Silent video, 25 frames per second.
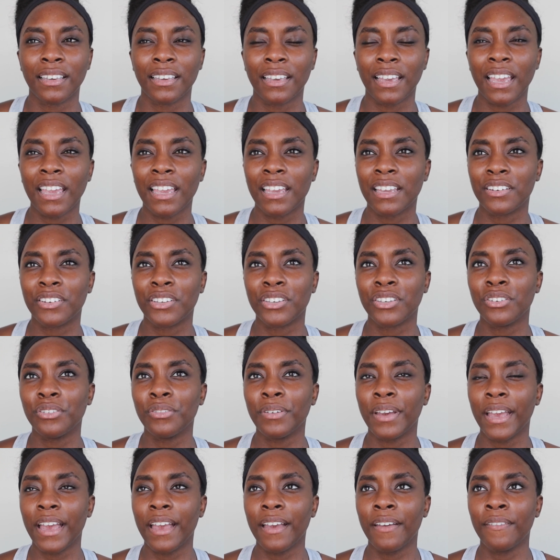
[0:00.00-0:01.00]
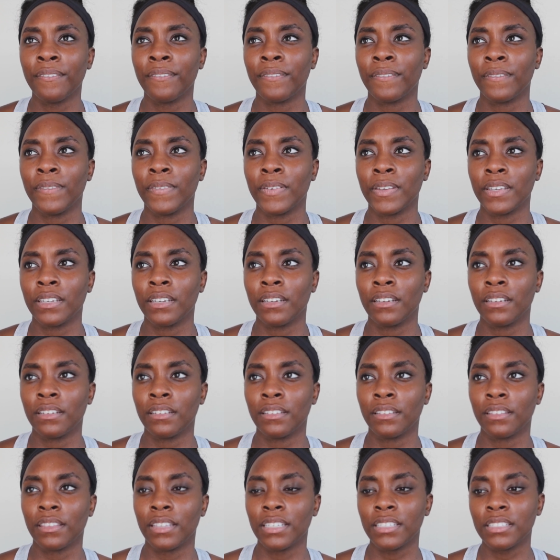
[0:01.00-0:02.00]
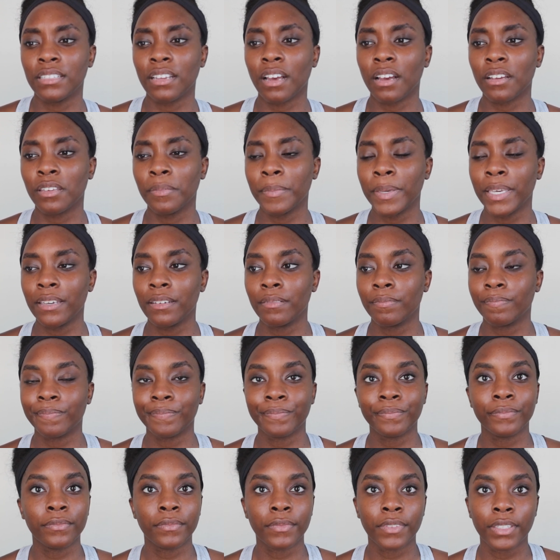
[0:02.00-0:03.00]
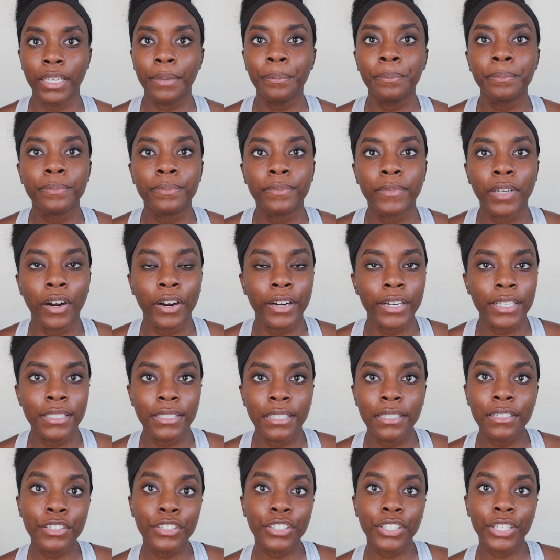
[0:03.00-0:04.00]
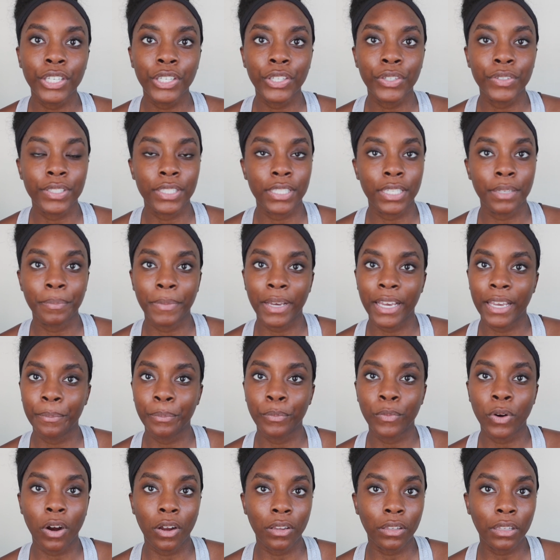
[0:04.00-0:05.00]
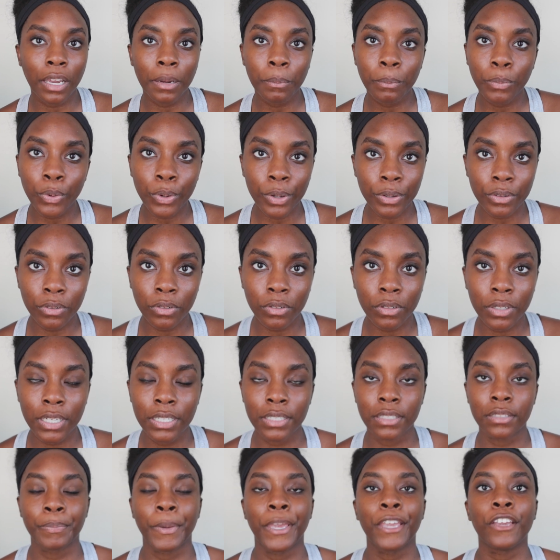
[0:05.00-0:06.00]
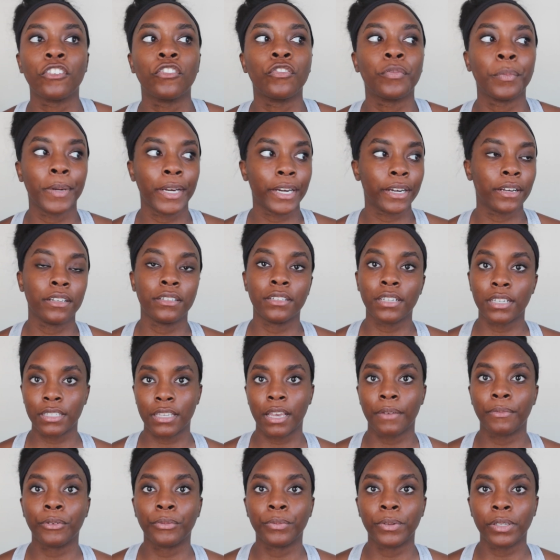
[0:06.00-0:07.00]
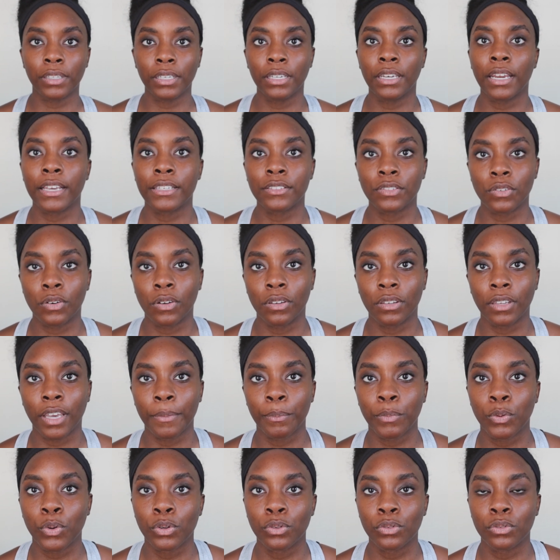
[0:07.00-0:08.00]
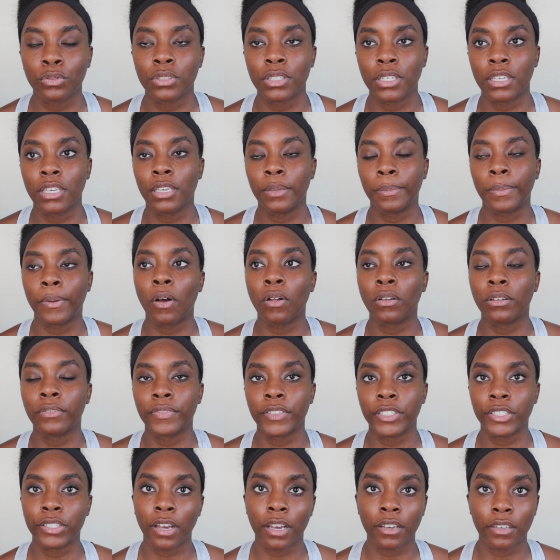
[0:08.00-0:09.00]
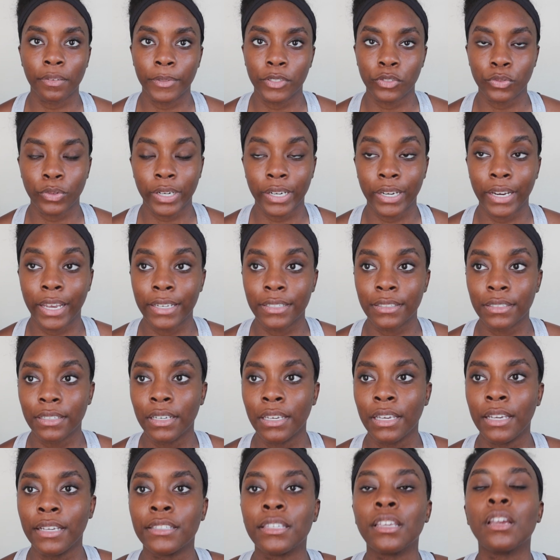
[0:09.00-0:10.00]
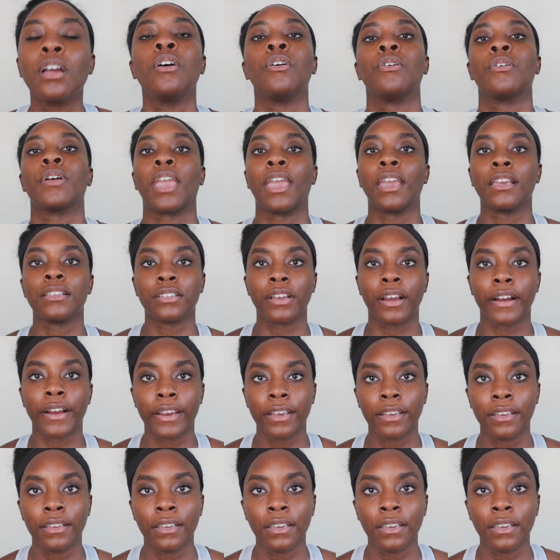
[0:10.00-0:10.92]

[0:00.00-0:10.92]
Hey, do you have this document? Yep. Already sent it to you. It's in my online portal because Bank of America does have a really nice online portal to keep all of your documents organized. He's like, oh, okay. Sorry.